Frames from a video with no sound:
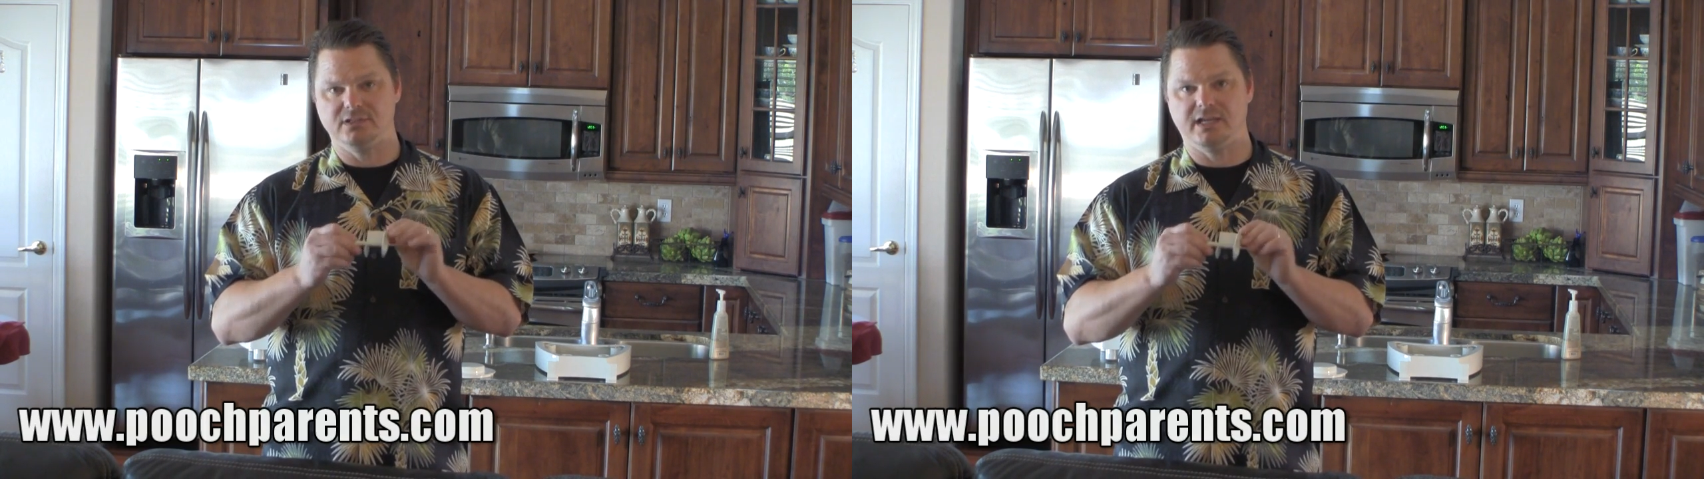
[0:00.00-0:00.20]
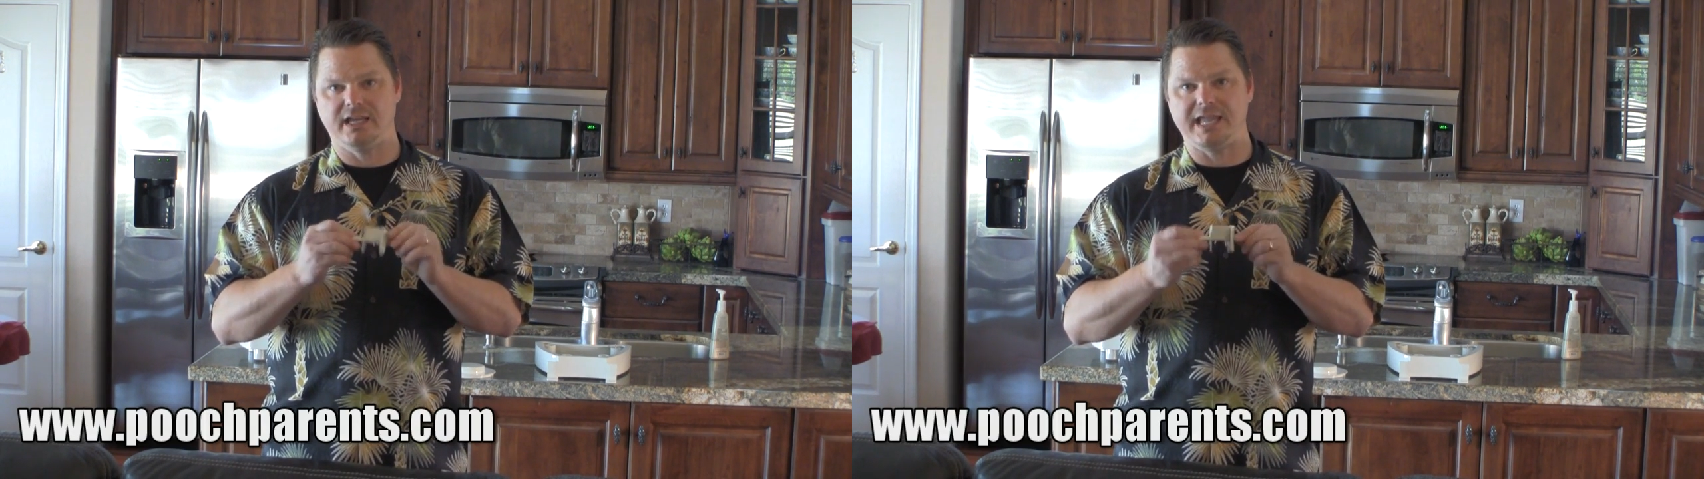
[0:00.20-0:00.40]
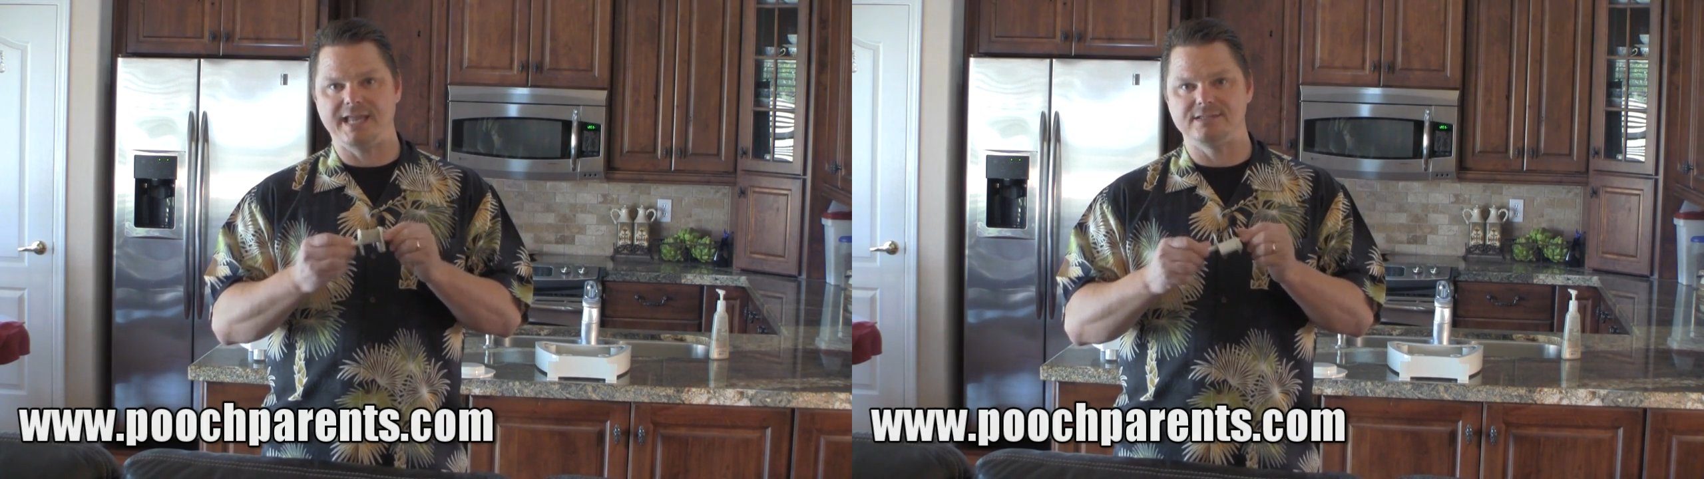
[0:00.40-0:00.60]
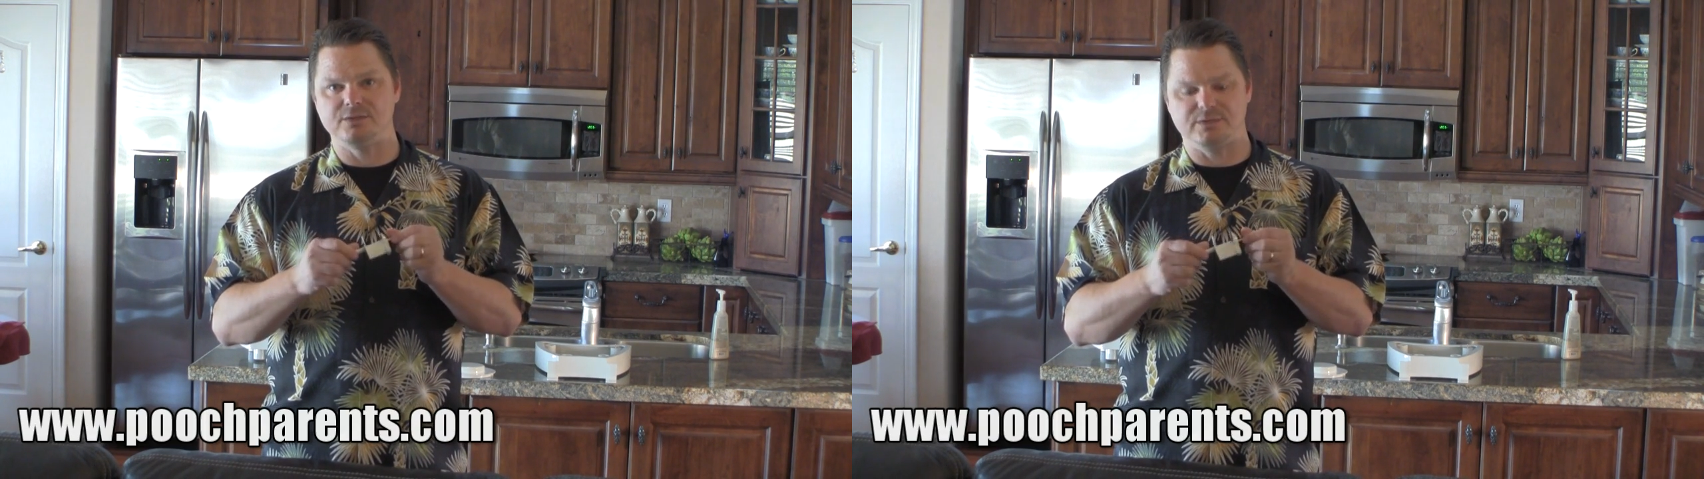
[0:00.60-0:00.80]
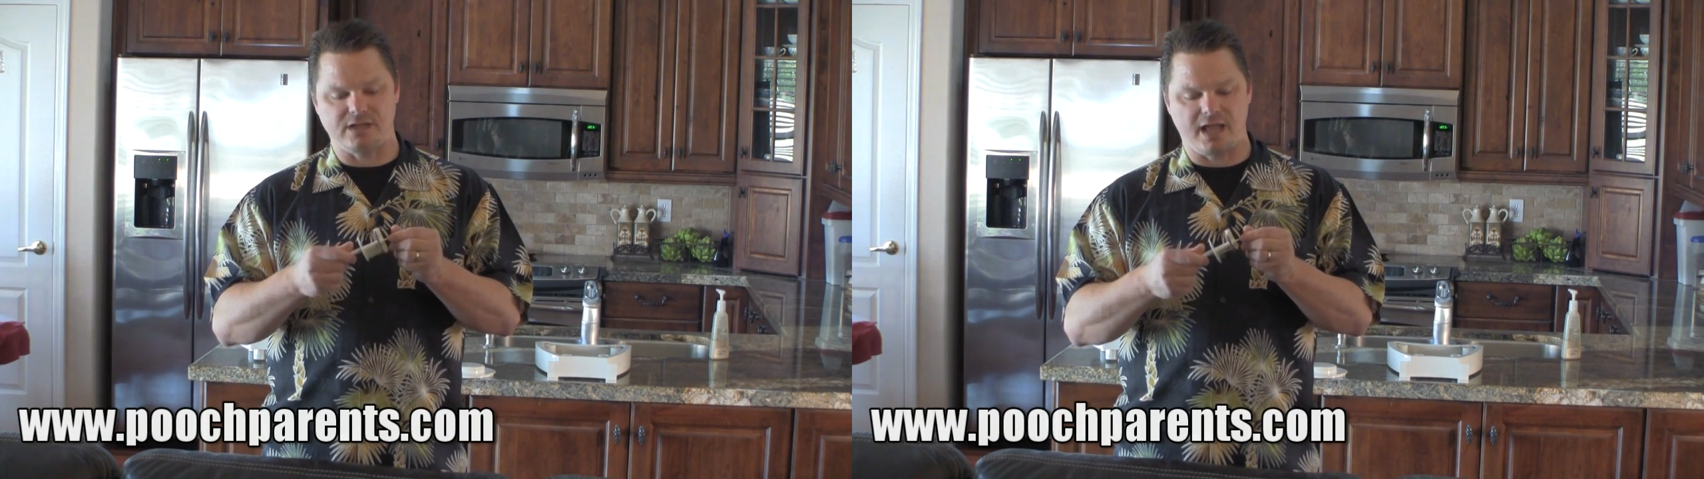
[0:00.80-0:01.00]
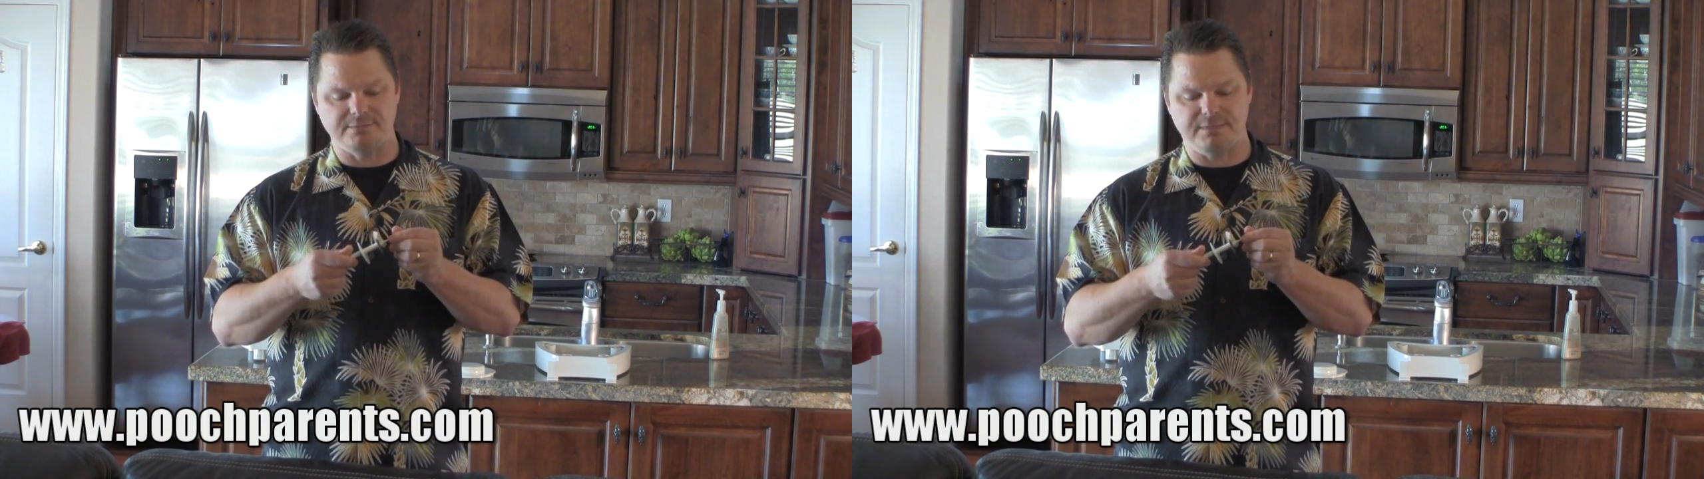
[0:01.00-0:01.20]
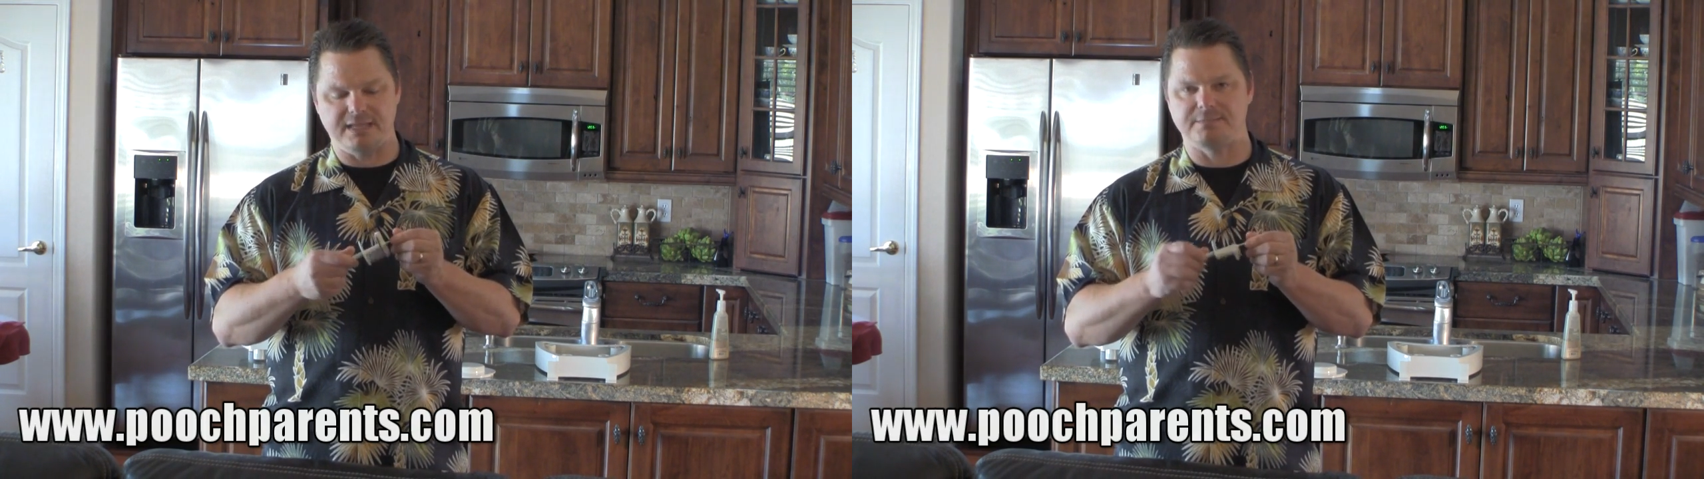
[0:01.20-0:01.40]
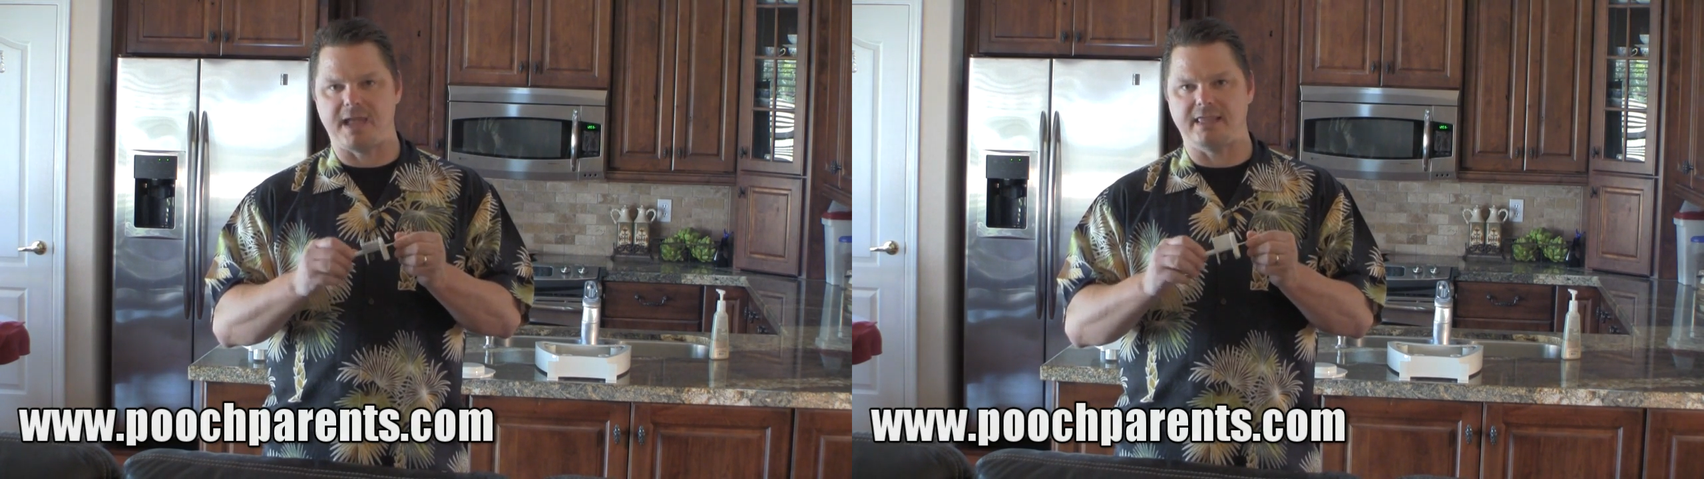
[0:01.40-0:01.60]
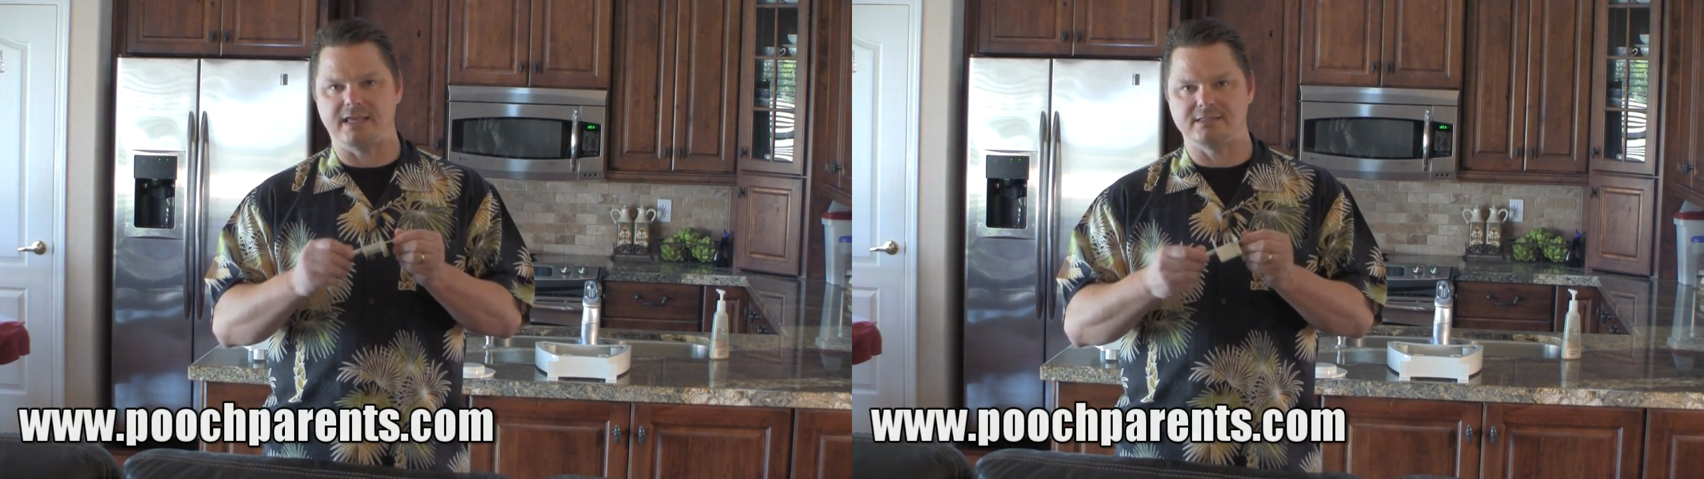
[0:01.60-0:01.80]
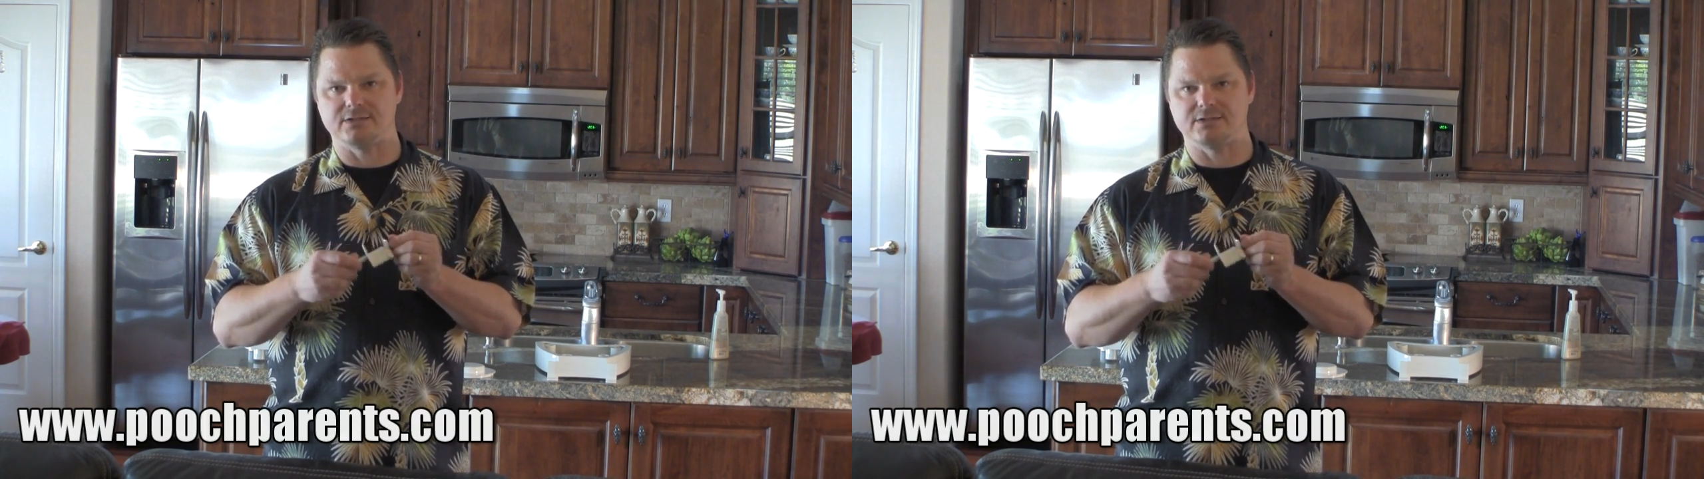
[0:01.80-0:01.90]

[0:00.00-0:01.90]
I can kind of see what Todd means by this.